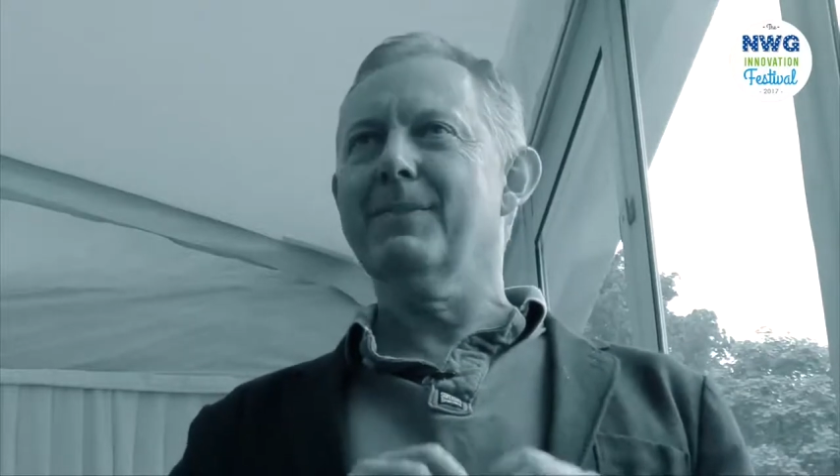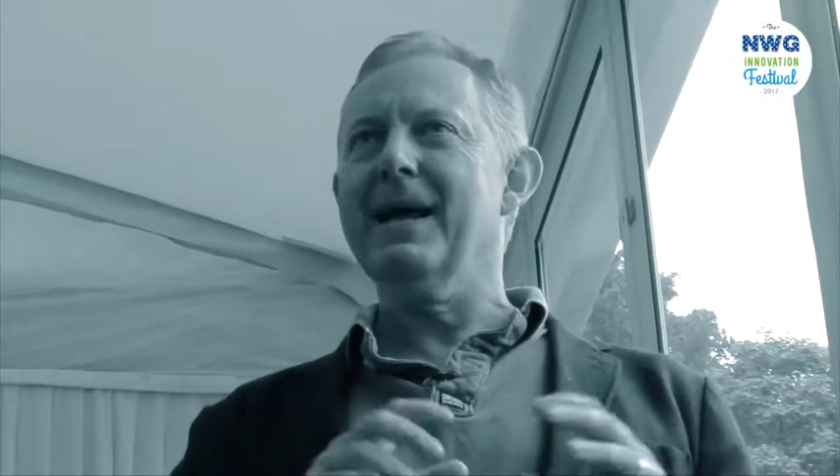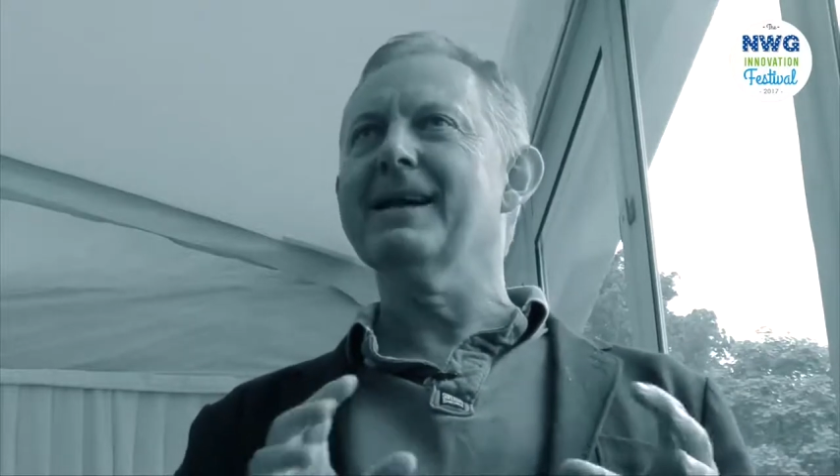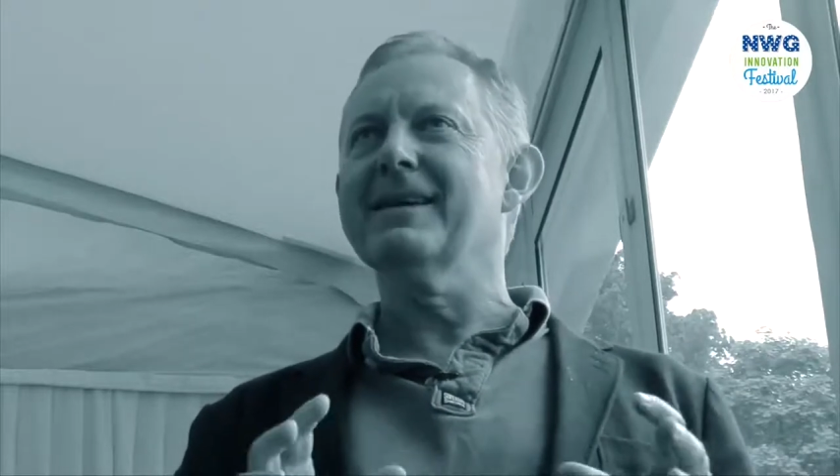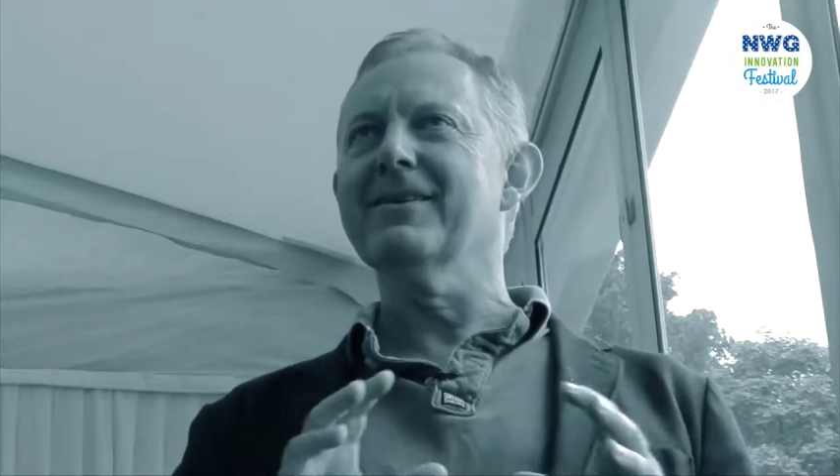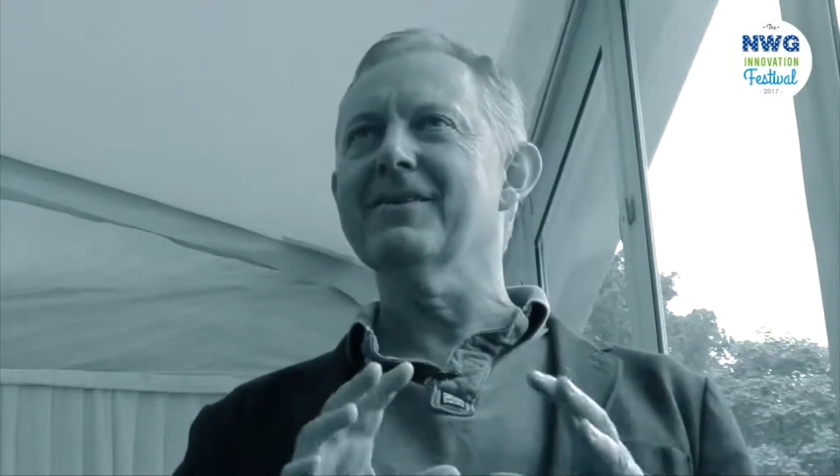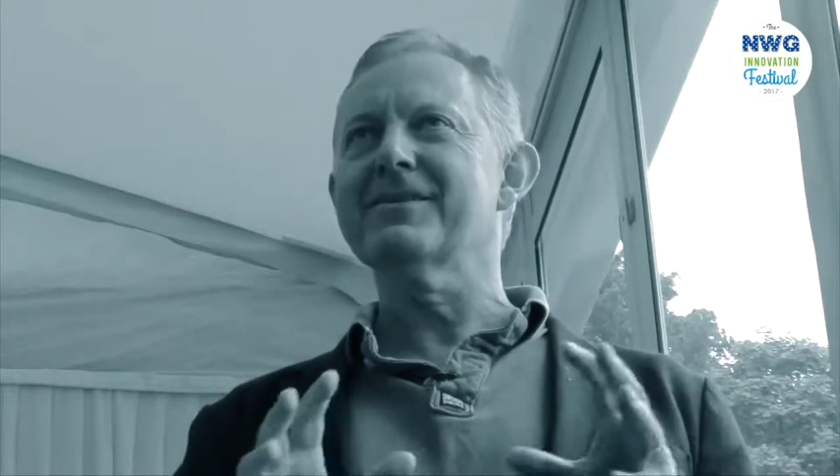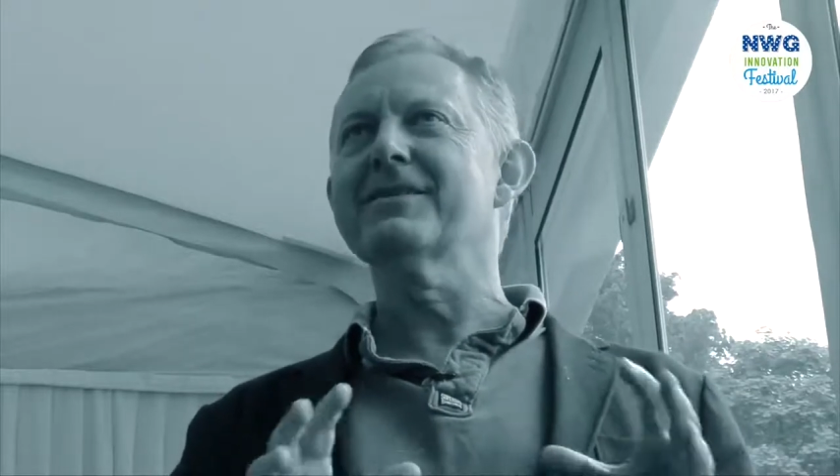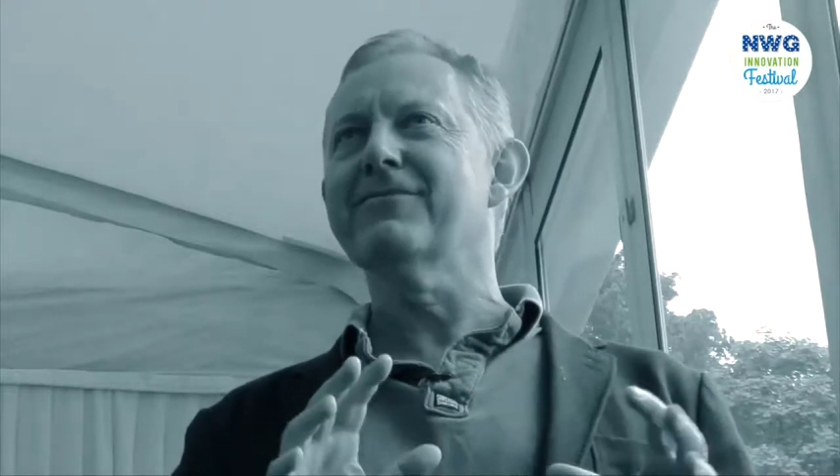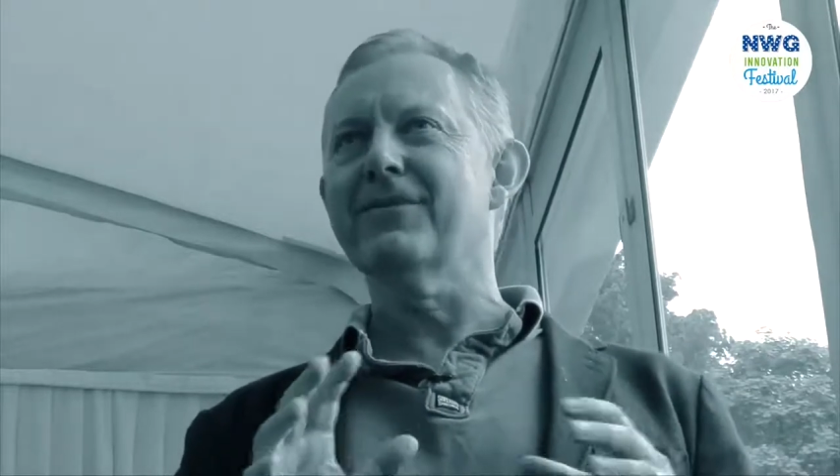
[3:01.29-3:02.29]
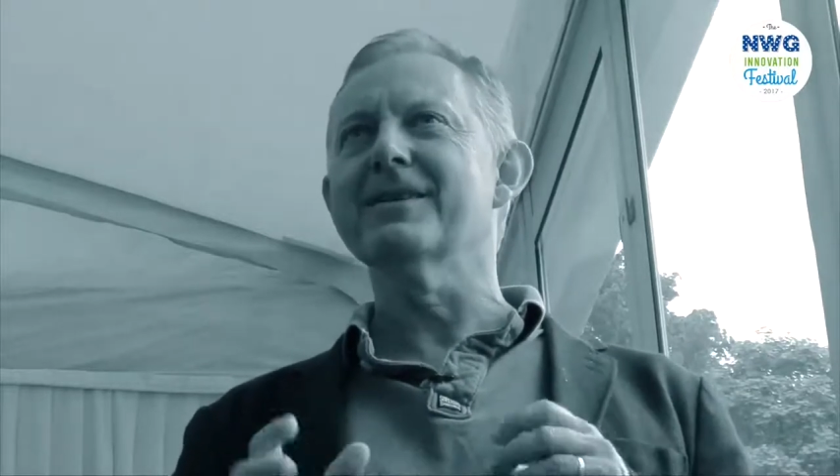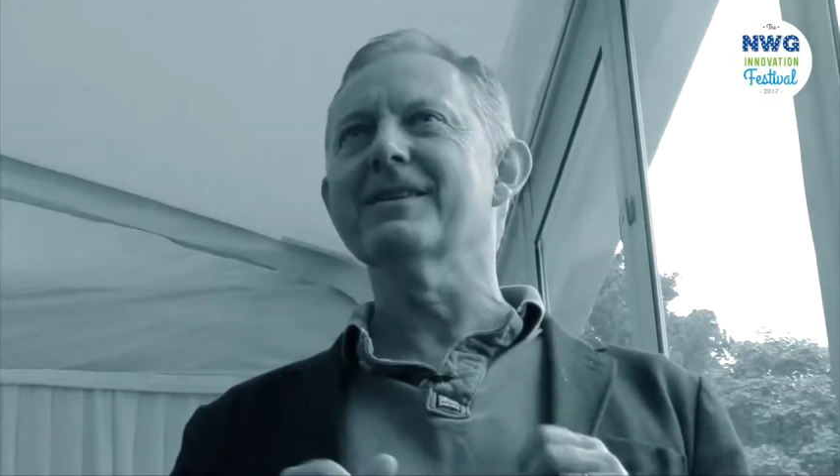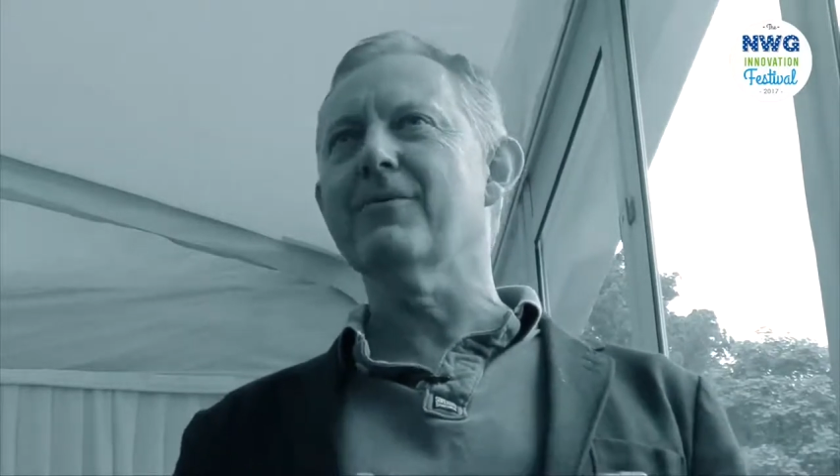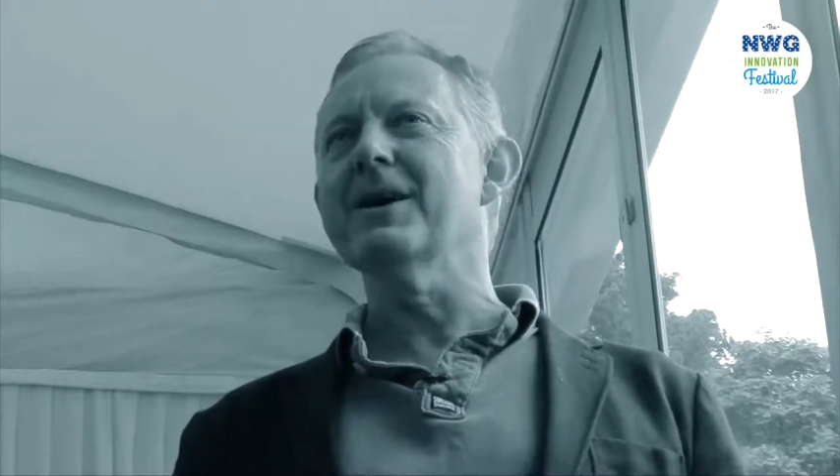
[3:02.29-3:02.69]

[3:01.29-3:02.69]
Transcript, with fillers: planning lots of different